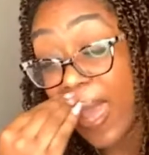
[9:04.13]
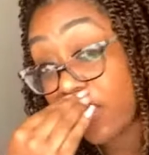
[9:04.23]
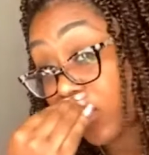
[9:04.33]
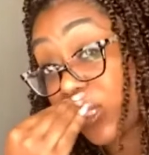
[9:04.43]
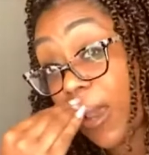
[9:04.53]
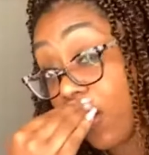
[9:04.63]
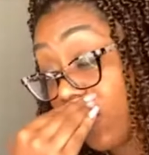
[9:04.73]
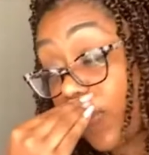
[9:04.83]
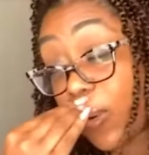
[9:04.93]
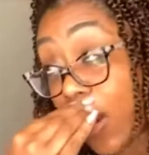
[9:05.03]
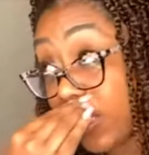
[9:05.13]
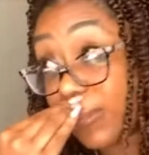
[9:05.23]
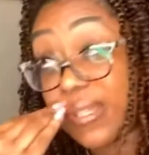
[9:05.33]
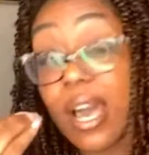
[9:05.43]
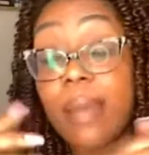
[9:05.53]
had this channel for quite
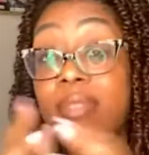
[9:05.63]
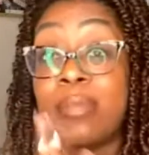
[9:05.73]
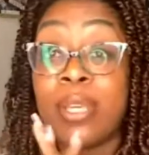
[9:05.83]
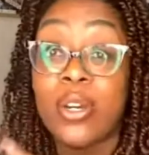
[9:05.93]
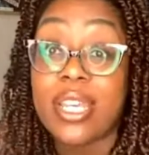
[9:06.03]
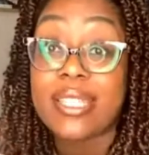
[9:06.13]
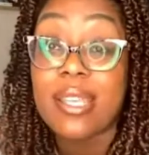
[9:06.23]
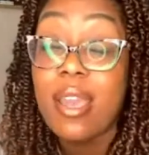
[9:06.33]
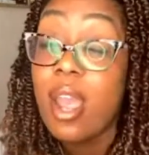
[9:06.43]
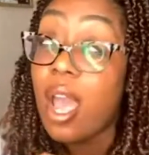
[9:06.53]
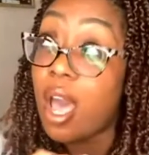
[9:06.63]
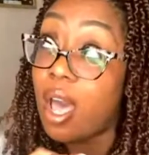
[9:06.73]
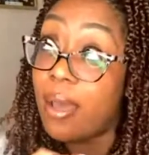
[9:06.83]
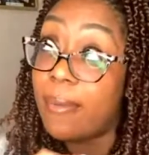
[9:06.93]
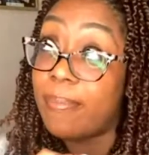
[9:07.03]
some time, to be honest.
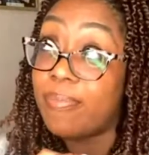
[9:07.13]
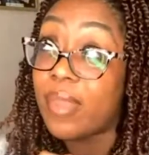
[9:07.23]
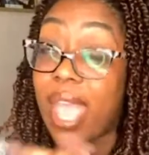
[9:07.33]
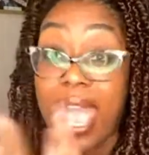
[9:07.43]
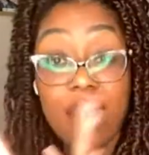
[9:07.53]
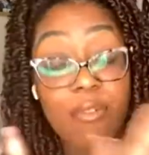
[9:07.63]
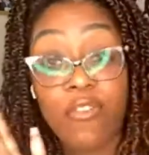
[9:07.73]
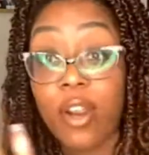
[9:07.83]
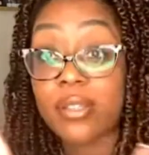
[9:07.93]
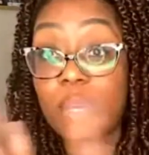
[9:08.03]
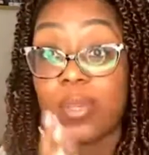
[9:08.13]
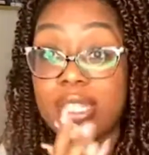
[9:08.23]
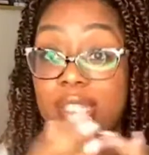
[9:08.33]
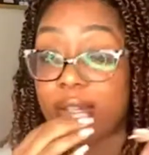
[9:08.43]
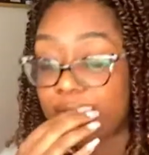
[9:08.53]
And at first I
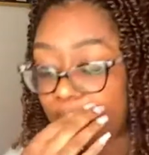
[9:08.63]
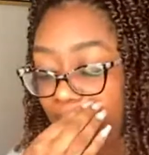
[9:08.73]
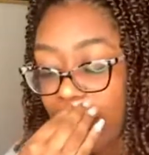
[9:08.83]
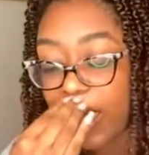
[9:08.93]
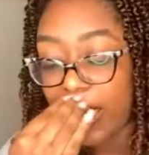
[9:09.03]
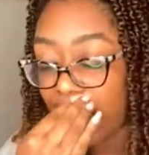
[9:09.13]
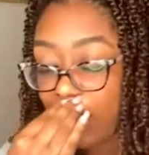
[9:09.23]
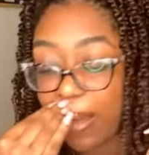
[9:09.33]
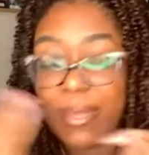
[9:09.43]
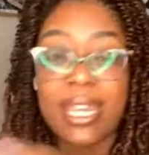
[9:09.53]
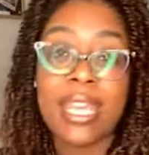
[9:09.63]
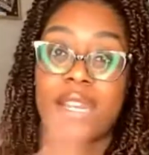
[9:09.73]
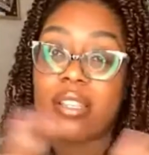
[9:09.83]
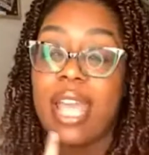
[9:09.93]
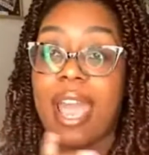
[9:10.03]
wasn't serious about it. I kept coming
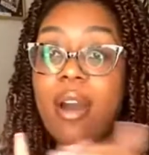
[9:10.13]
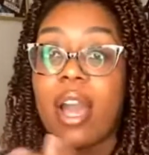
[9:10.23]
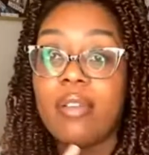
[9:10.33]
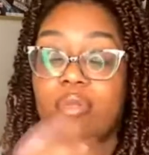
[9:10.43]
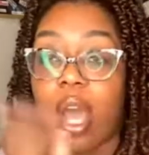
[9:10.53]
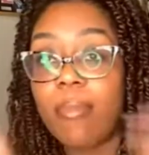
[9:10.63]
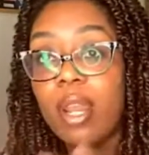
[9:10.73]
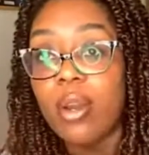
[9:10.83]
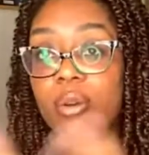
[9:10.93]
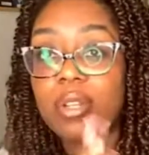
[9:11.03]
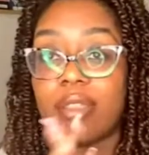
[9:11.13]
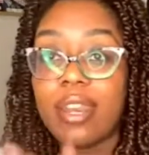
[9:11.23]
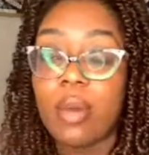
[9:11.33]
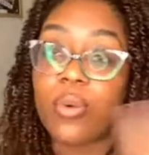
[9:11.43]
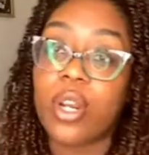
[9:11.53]
in and out. I'd upload and
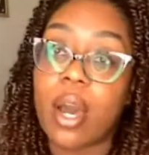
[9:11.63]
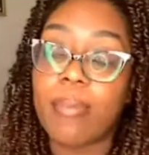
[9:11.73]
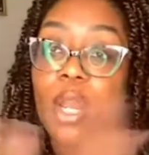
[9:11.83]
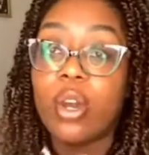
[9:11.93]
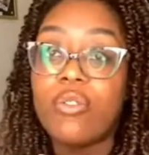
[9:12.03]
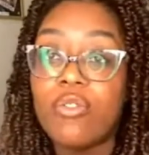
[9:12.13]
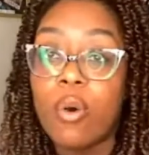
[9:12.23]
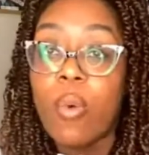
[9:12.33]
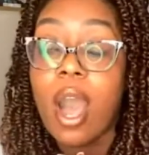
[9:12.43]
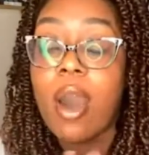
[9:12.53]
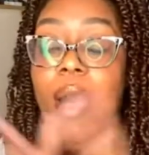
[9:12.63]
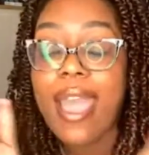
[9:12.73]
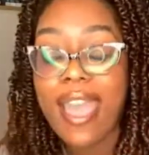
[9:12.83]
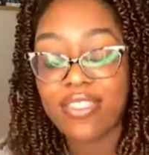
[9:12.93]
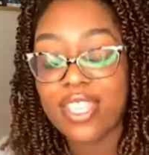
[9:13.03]
then I wouldn't upload for a while,
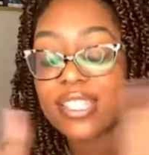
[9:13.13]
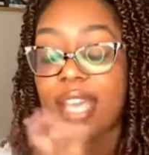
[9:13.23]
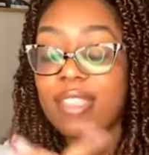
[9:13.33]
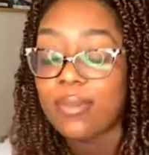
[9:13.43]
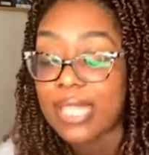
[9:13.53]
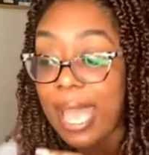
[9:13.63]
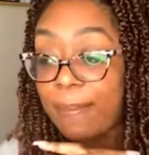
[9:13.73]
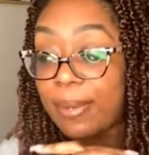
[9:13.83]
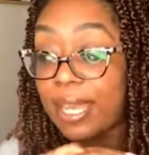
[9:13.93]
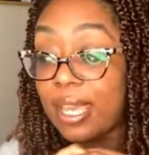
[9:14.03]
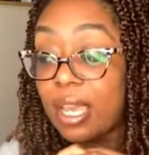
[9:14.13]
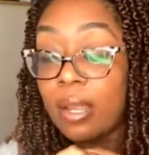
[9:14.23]
and things like that was happening.